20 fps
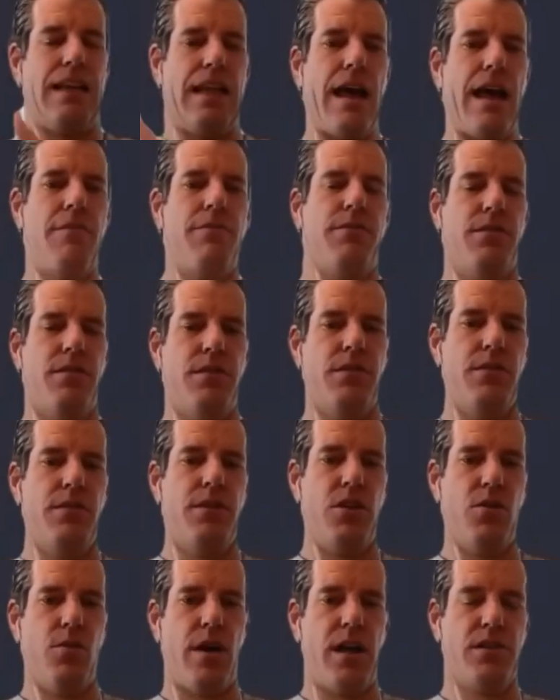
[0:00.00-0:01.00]
left
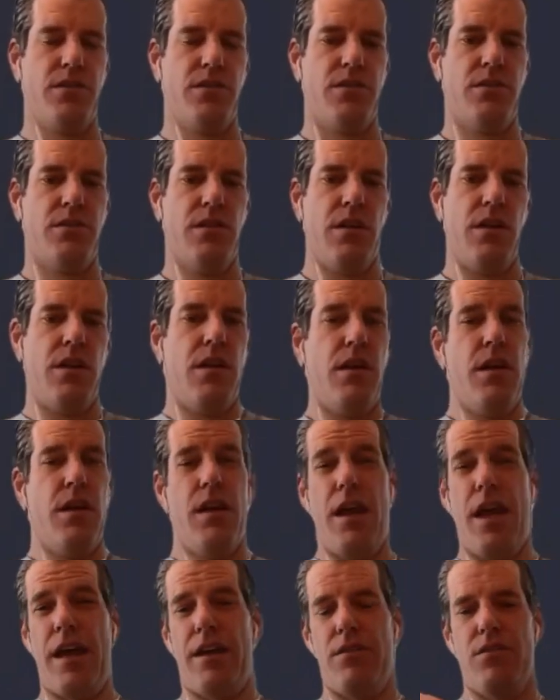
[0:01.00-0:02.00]
the U.S.
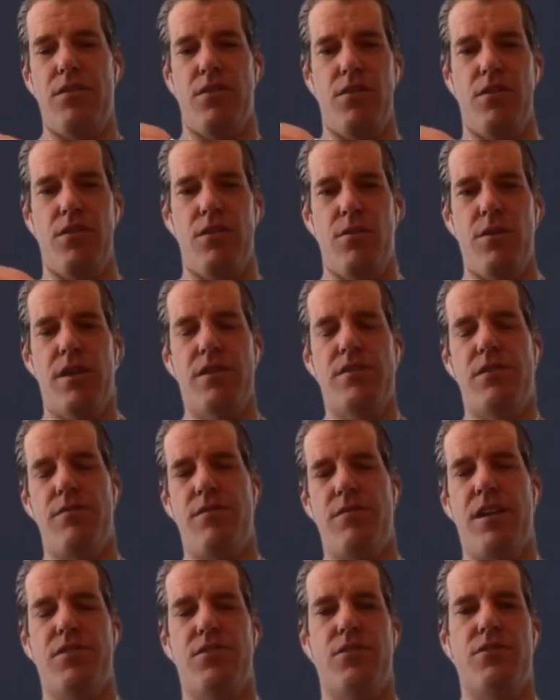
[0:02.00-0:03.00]
and U.S.
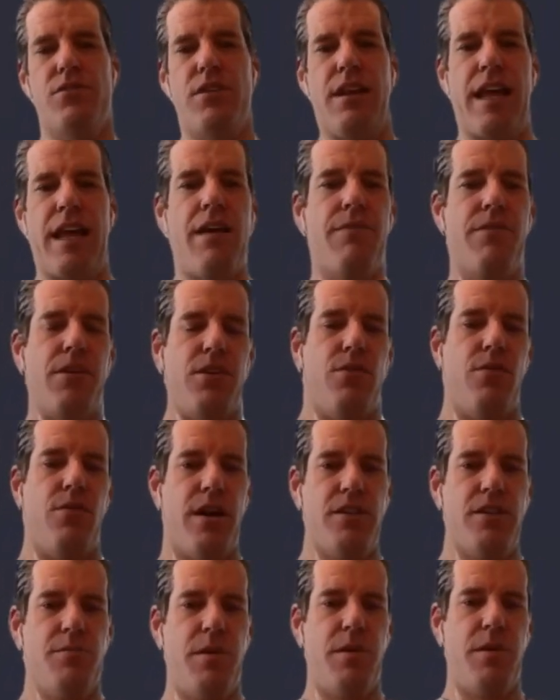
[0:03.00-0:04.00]
investors left the
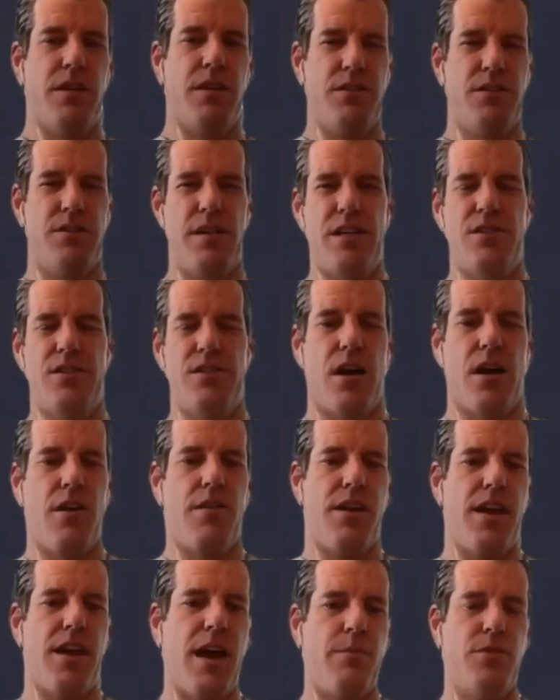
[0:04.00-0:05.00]
U.S. because they saw
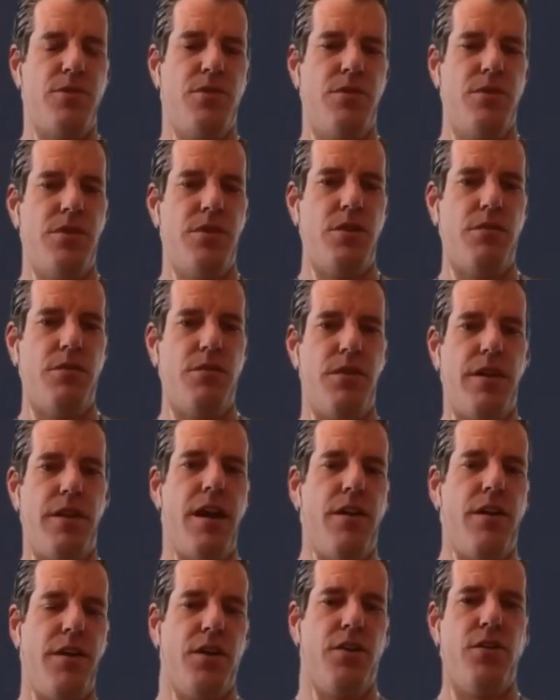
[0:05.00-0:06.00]
the opportunity over
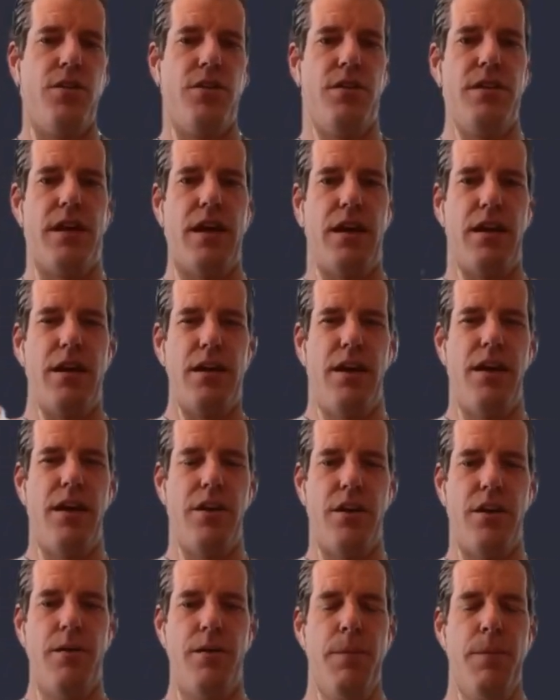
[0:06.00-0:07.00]
there. They couldn't get it
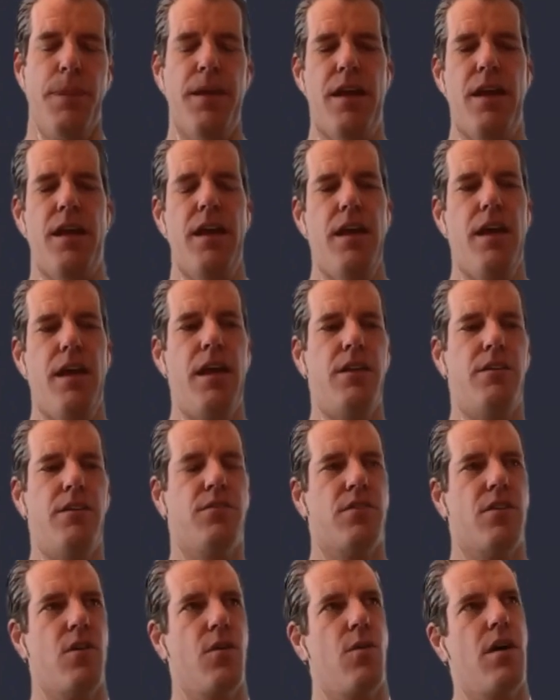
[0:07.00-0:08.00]
here, and
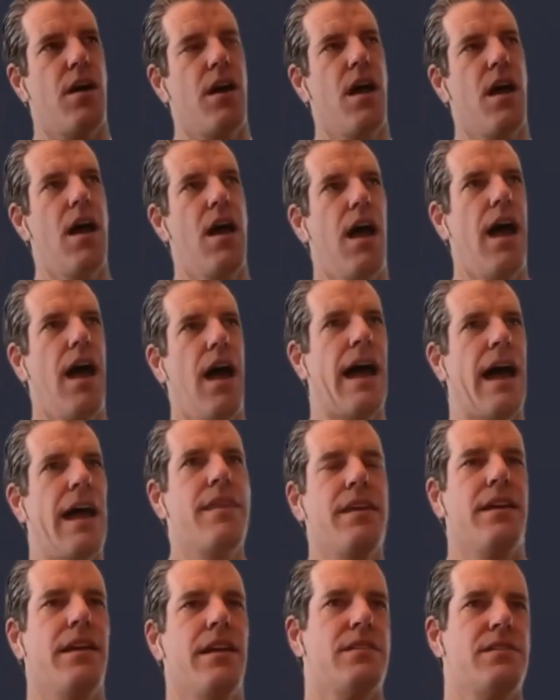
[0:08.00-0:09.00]
so I
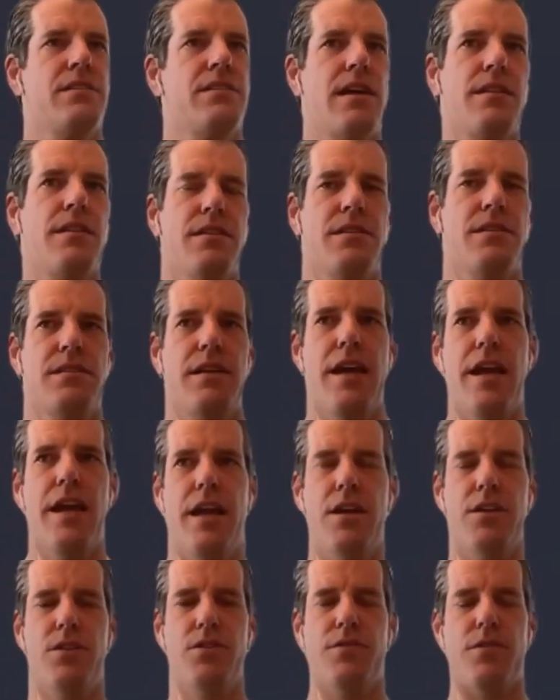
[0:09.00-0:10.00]
think it set the
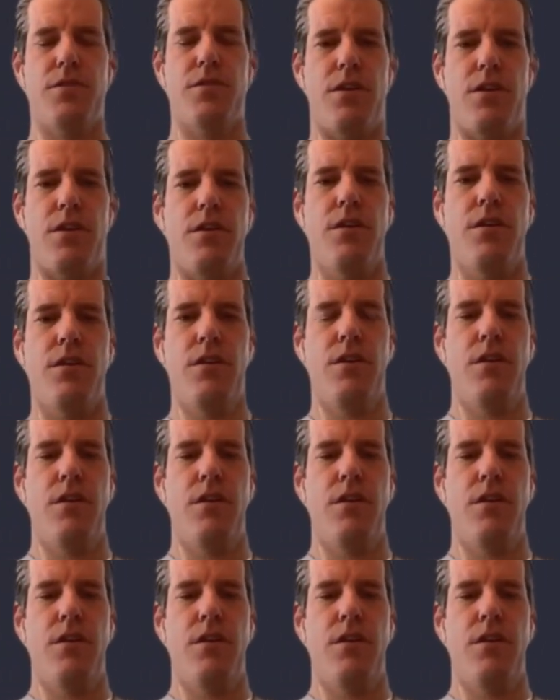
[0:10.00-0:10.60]
stage for